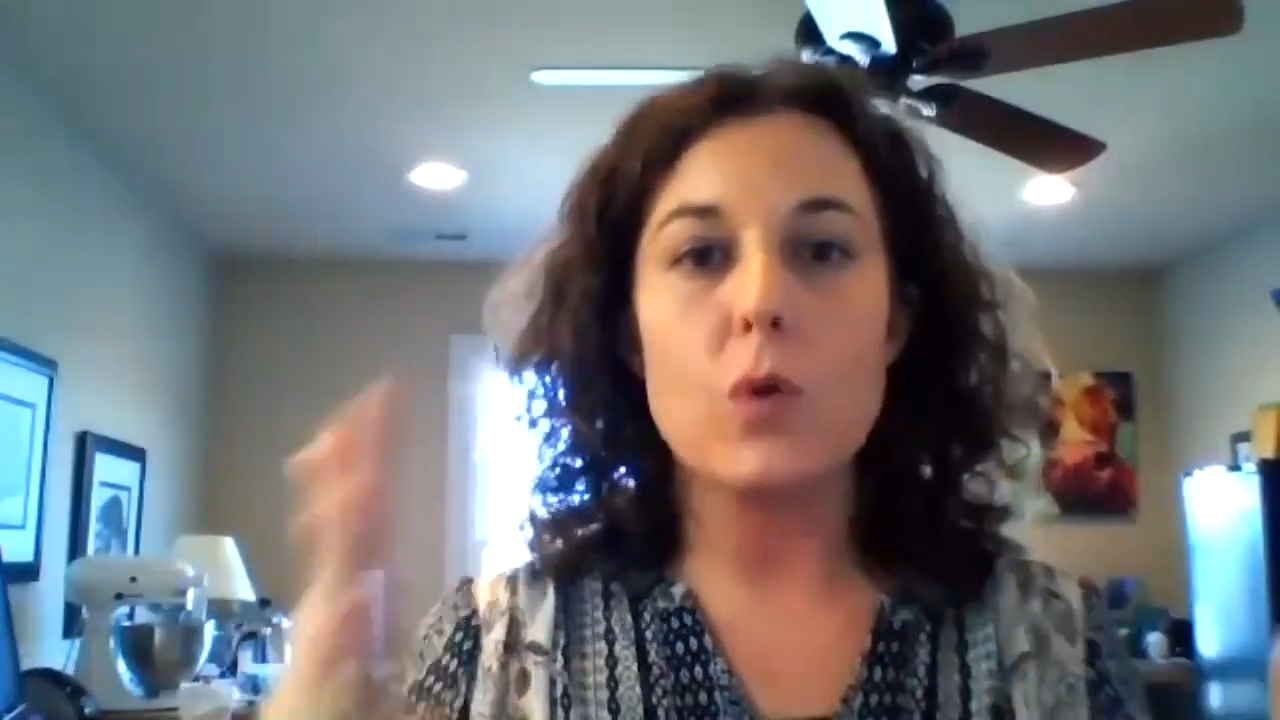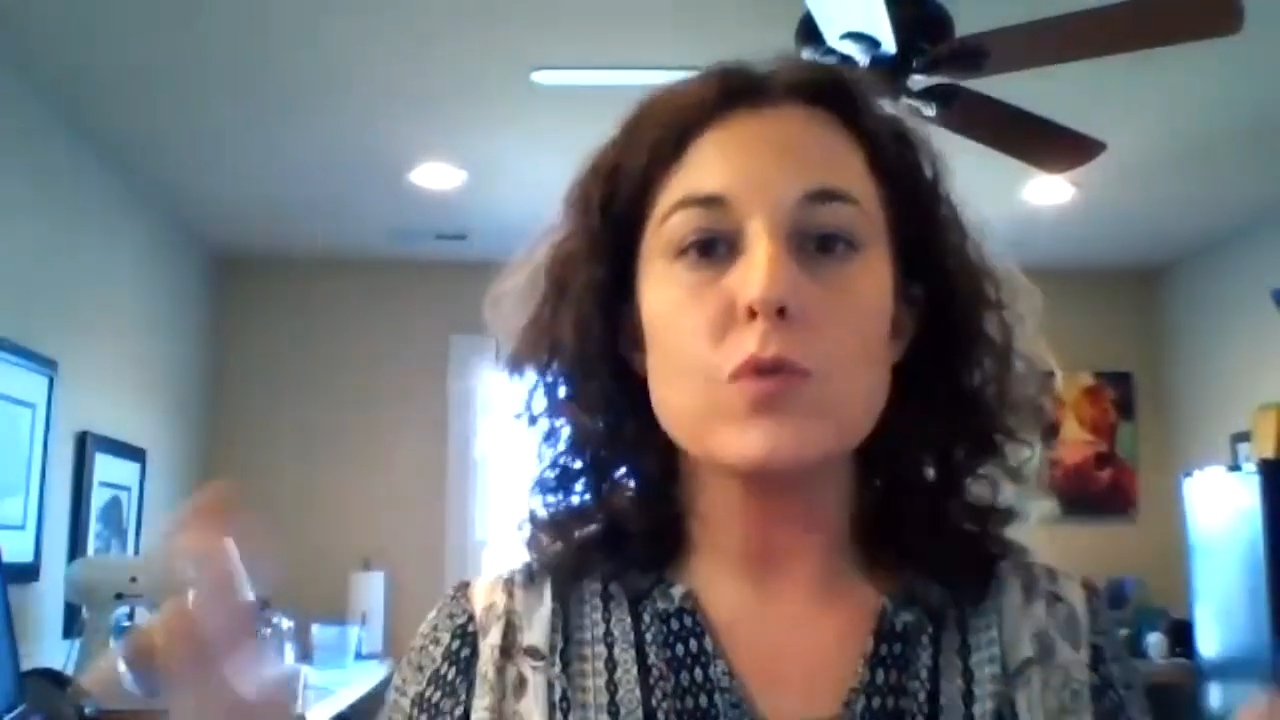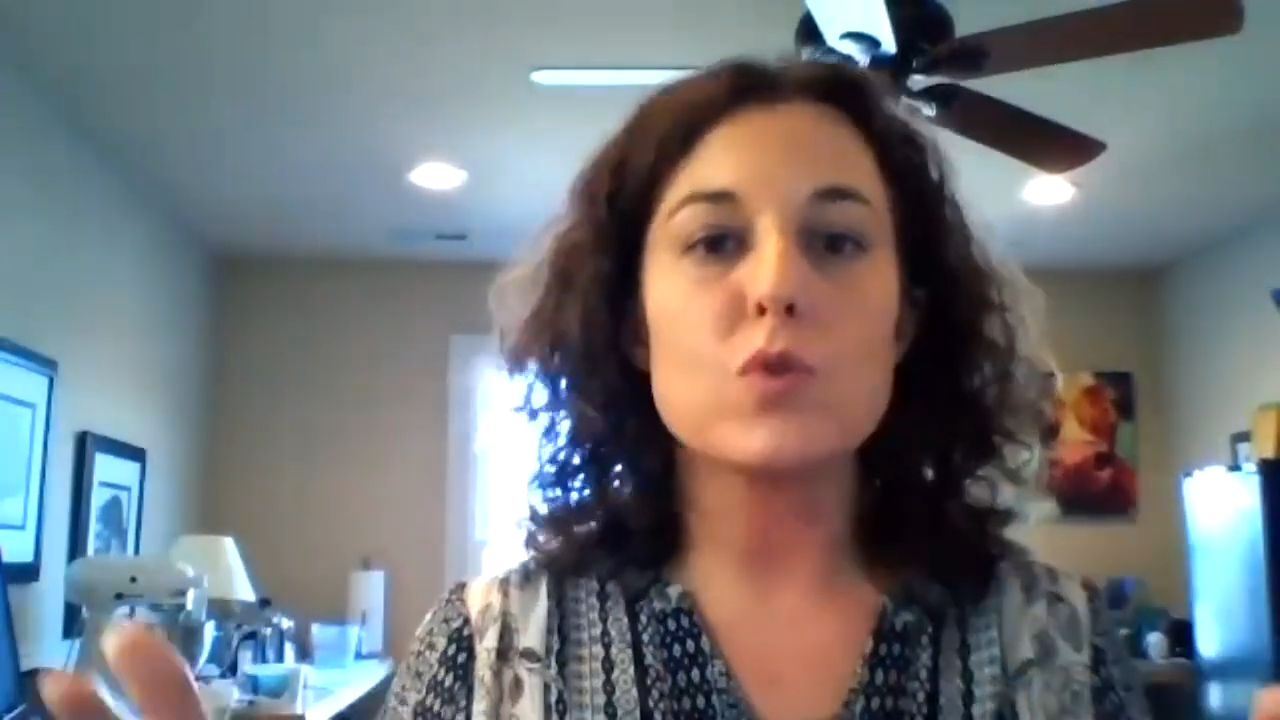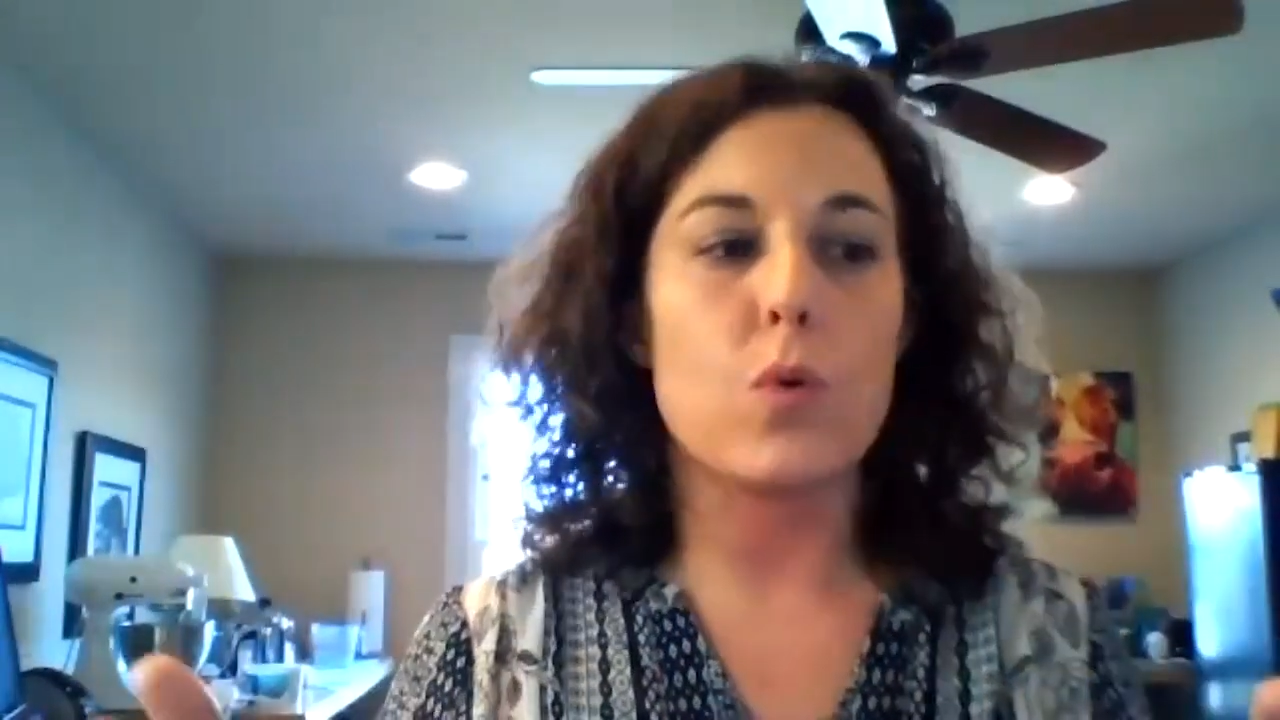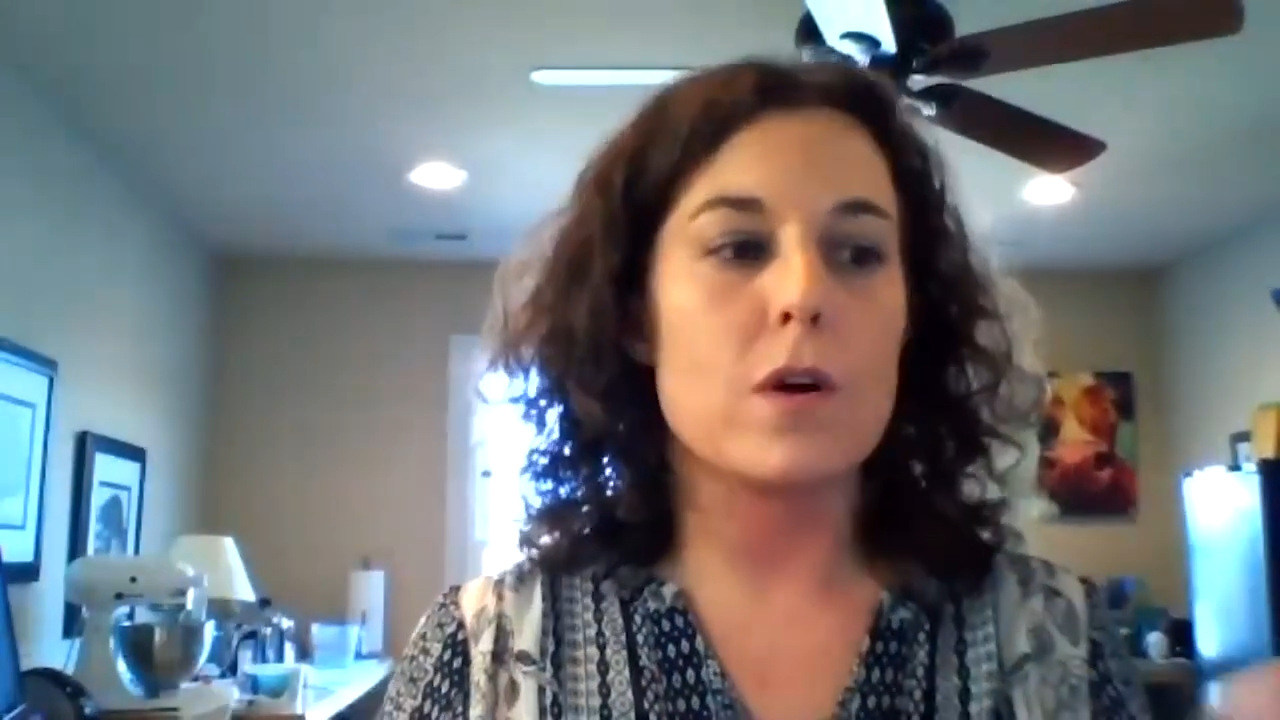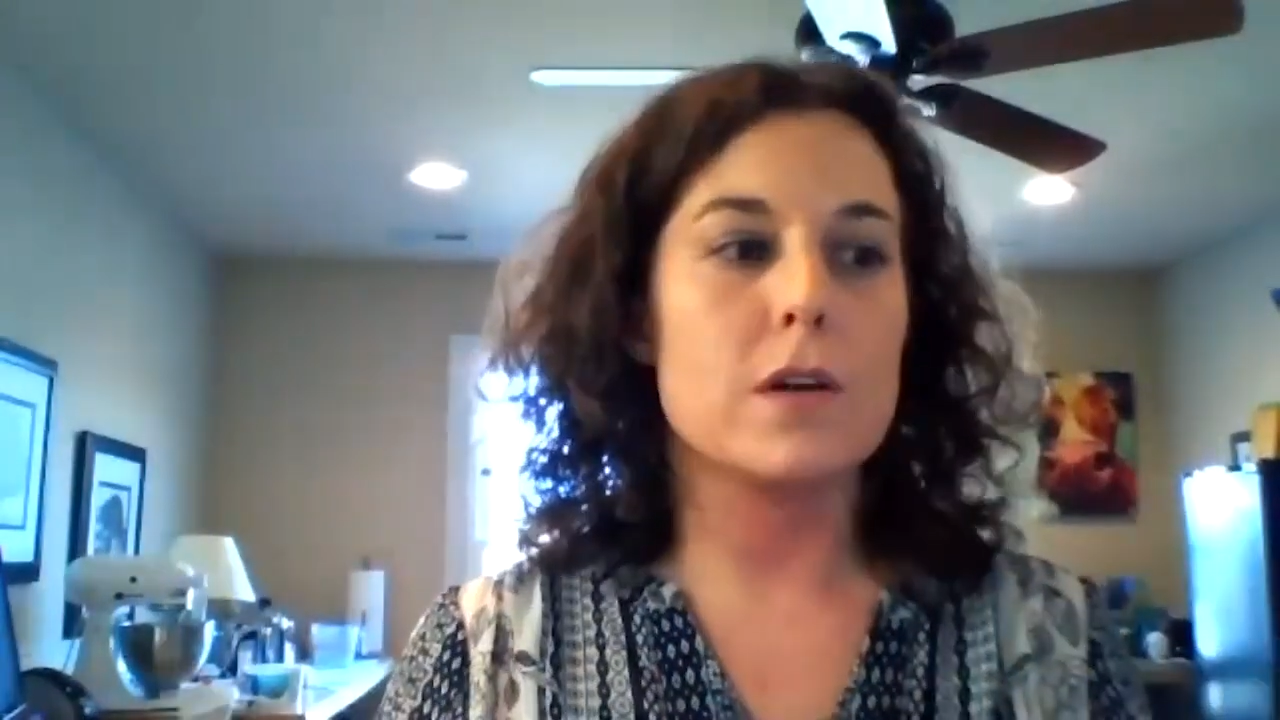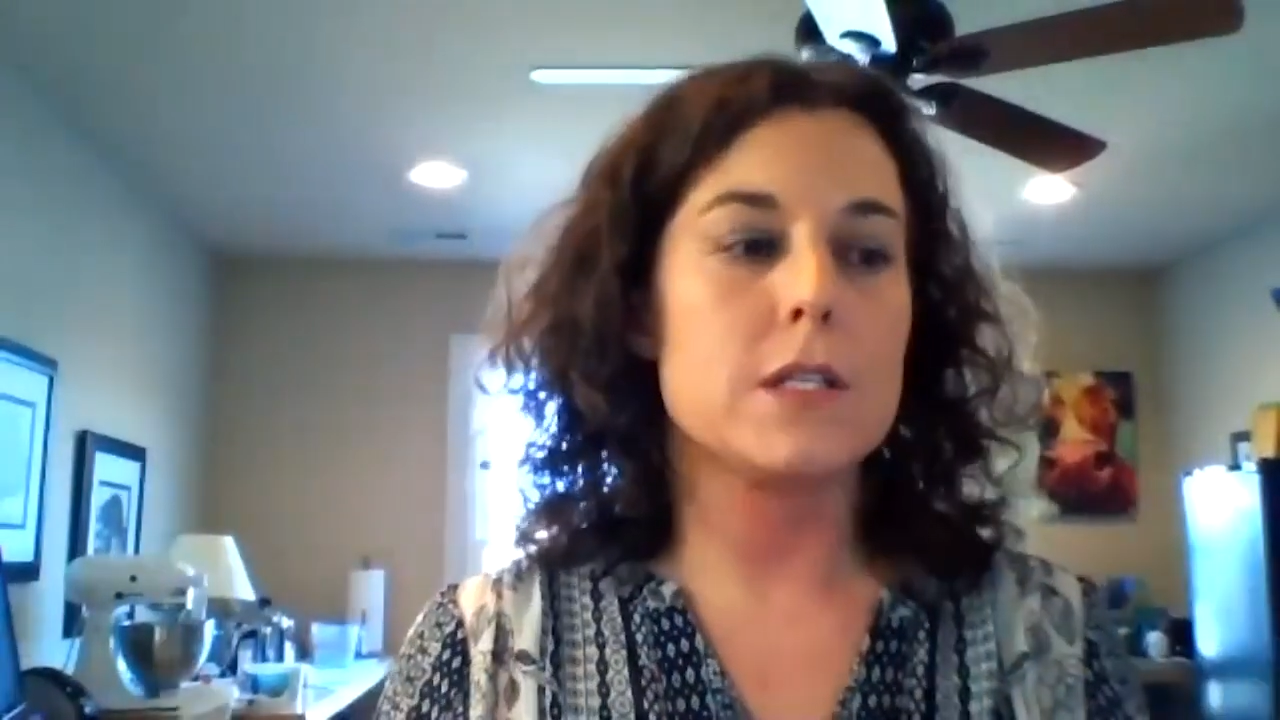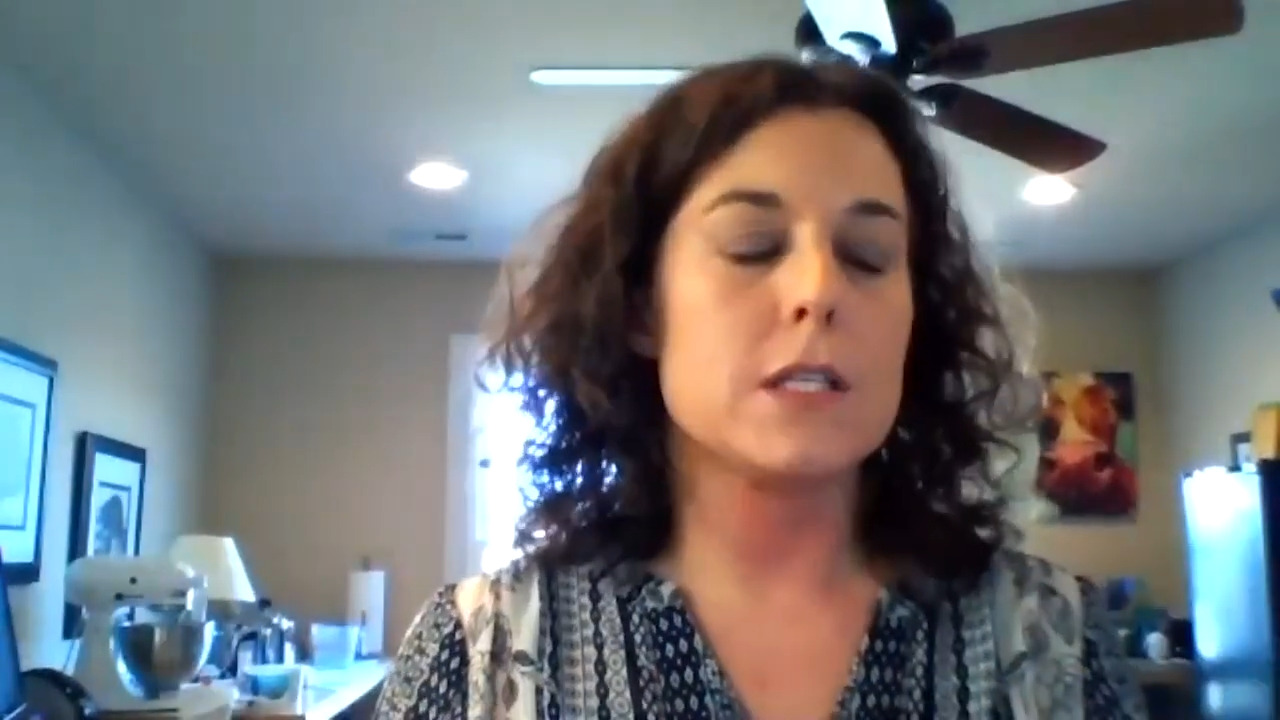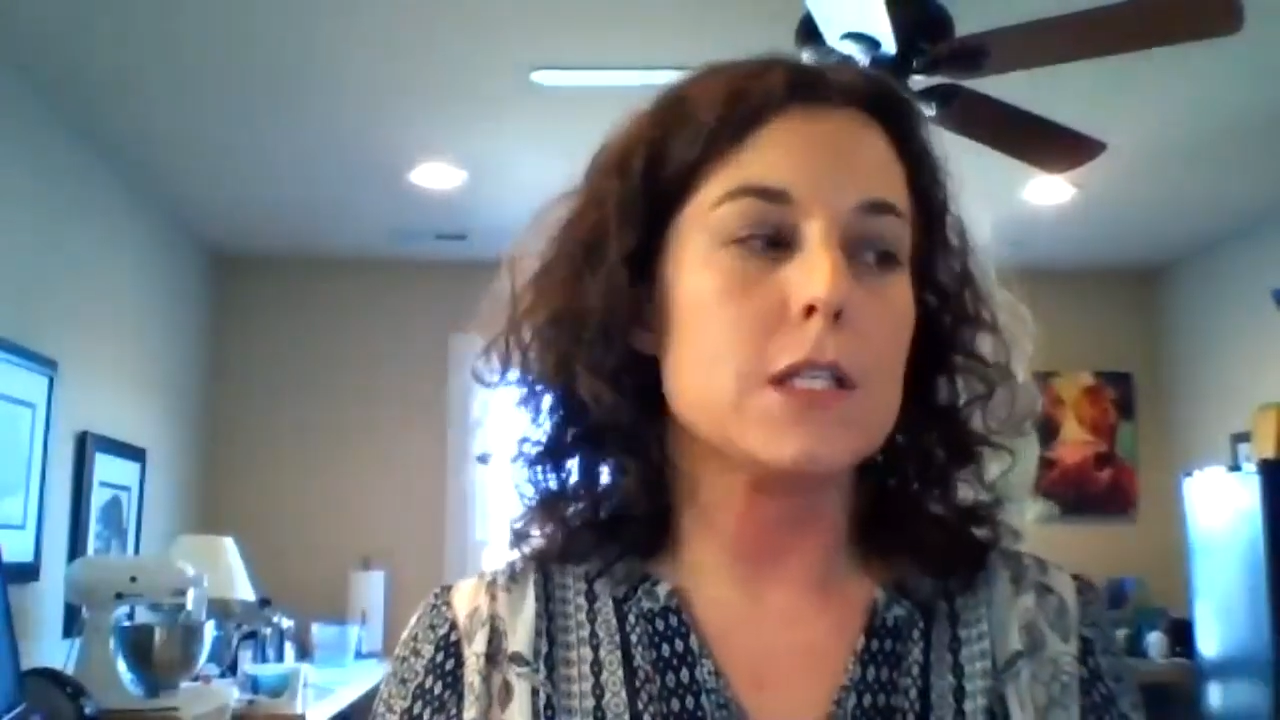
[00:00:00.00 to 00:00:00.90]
go towards.